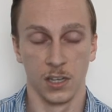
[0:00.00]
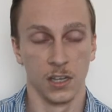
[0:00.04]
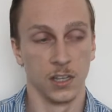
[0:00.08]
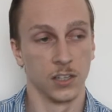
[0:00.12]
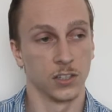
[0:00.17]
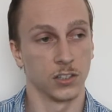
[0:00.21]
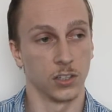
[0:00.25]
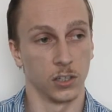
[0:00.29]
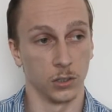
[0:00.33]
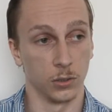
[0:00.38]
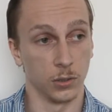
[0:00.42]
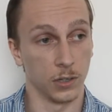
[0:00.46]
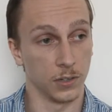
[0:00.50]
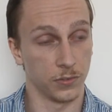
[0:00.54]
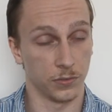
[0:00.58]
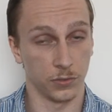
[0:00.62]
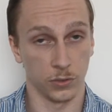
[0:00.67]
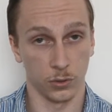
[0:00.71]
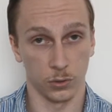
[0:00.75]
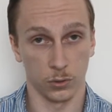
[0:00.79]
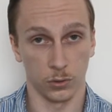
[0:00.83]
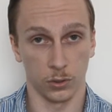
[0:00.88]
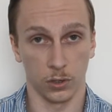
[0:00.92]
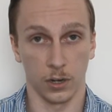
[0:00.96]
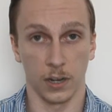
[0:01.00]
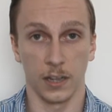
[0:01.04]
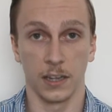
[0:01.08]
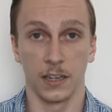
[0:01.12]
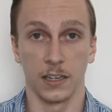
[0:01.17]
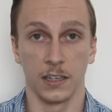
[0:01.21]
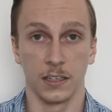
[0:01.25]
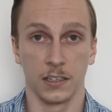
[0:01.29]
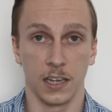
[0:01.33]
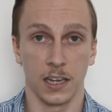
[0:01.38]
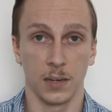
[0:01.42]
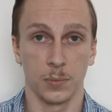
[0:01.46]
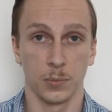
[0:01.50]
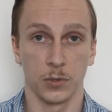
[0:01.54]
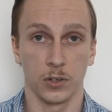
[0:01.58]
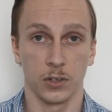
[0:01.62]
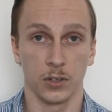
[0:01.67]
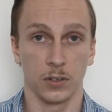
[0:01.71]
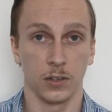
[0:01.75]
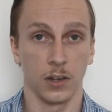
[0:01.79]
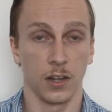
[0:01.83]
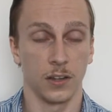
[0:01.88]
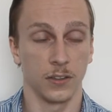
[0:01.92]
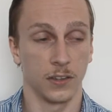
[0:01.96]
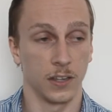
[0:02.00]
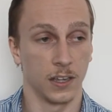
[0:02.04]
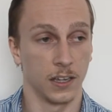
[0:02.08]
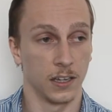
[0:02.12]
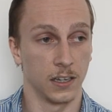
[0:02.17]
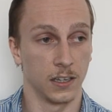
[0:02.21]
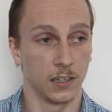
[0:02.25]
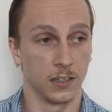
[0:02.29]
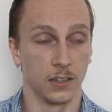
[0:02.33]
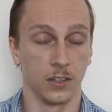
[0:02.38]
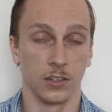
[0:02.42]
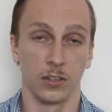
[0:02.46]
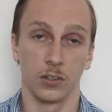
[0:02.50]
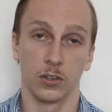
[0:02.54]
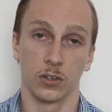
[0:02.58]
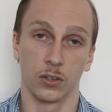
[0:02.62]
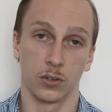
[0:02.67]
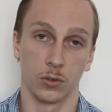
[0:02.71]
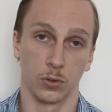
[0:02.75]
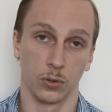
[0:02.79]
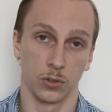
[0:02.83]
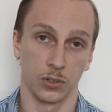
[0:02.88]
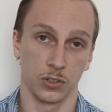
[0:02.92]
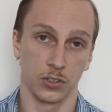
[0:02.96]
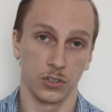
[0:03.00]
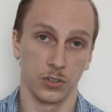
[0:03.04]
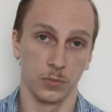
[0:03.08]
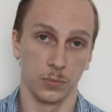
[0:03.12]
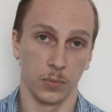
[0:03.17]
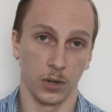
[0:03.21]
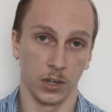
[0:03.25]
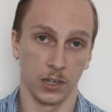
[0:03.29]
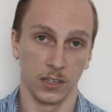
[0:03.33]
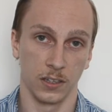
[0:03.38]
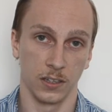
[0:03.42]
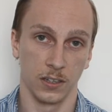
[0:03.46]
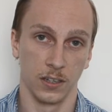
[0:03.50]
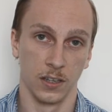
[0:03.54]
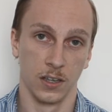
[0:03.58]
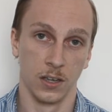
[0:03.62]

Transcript: So if you're a gamer, then of course you might